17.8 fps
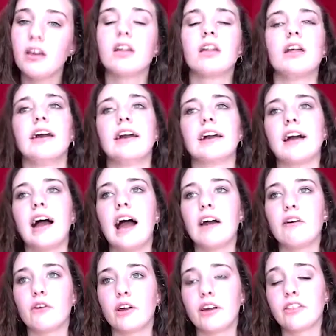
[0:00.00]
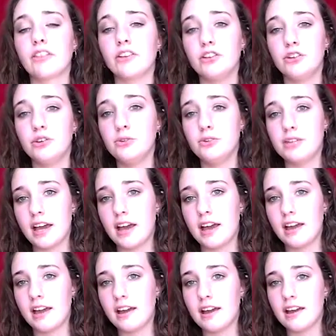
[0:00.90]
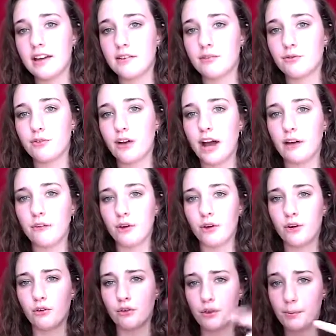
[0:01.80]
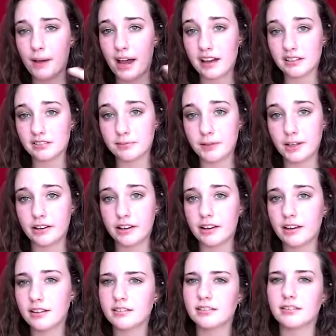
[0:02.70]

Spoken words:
Like, I write the new day if I run over past midnight.